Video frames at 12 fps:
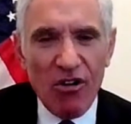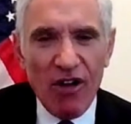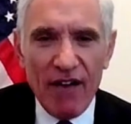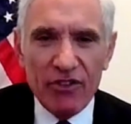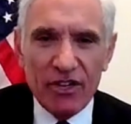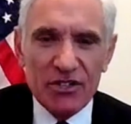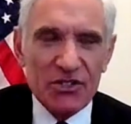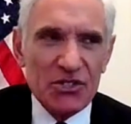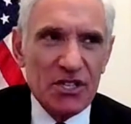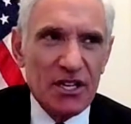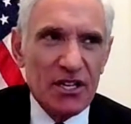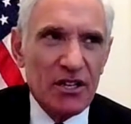no
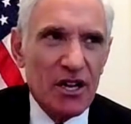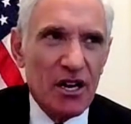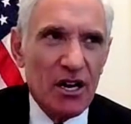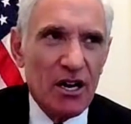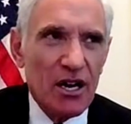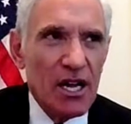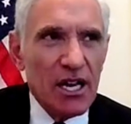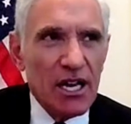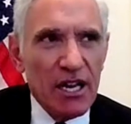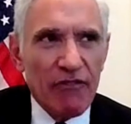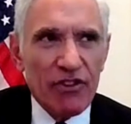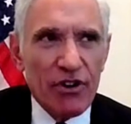evidence that
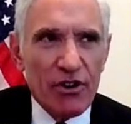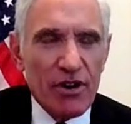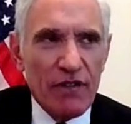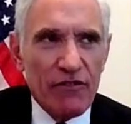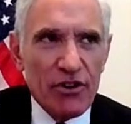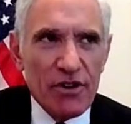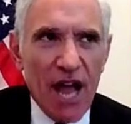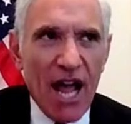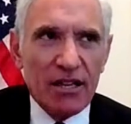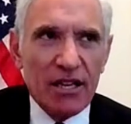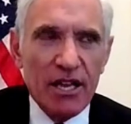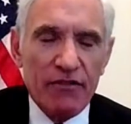if
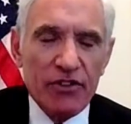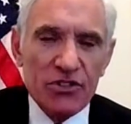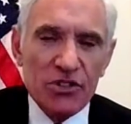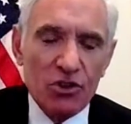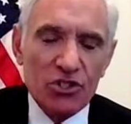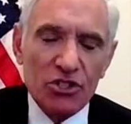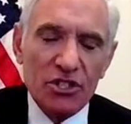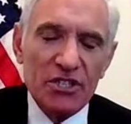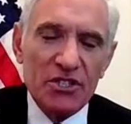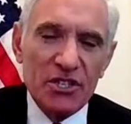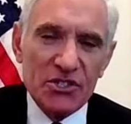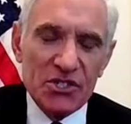you're
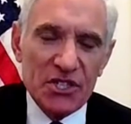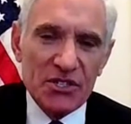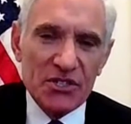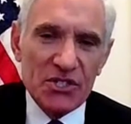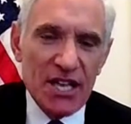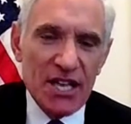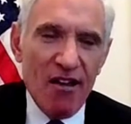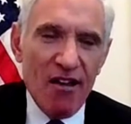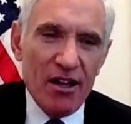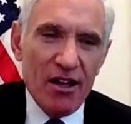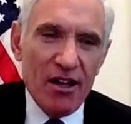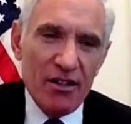socially distanced,
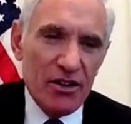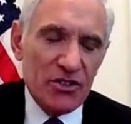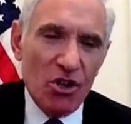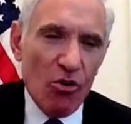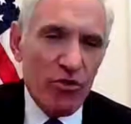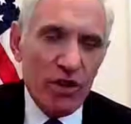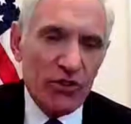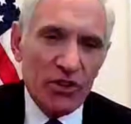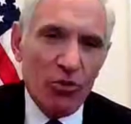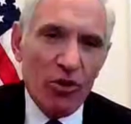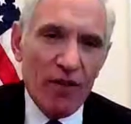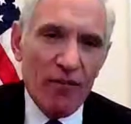there's no
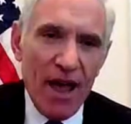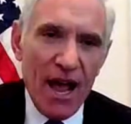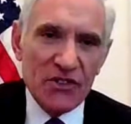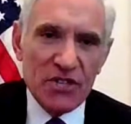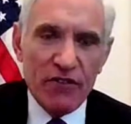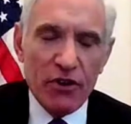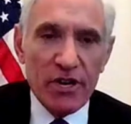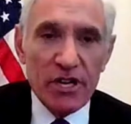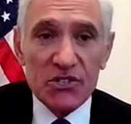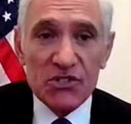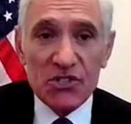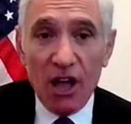reason to wear a mask. If
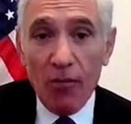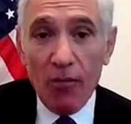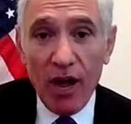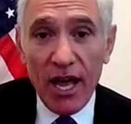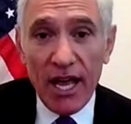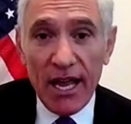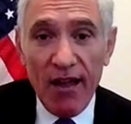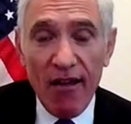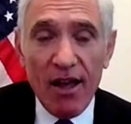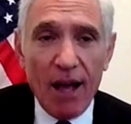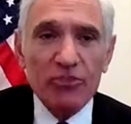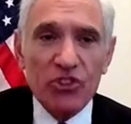you're in a
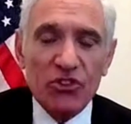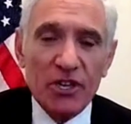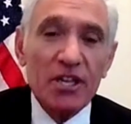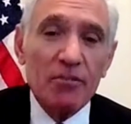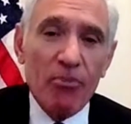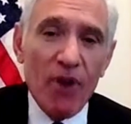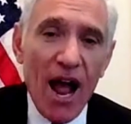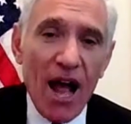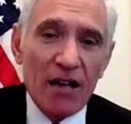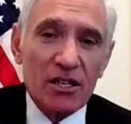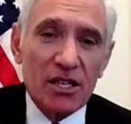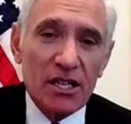subway, I'm just thinking
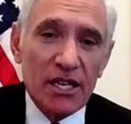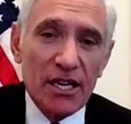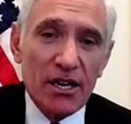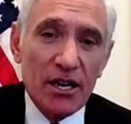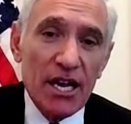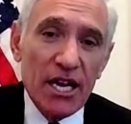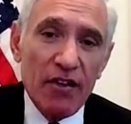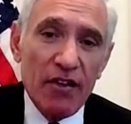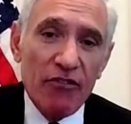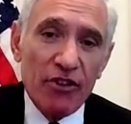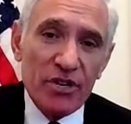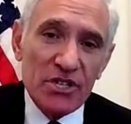practically here.
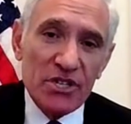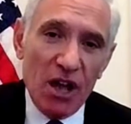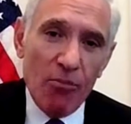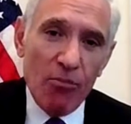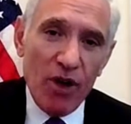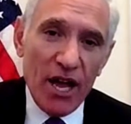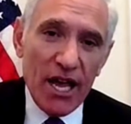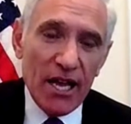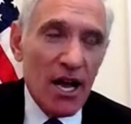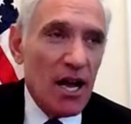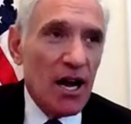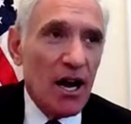If you're in a
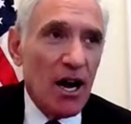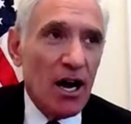subway,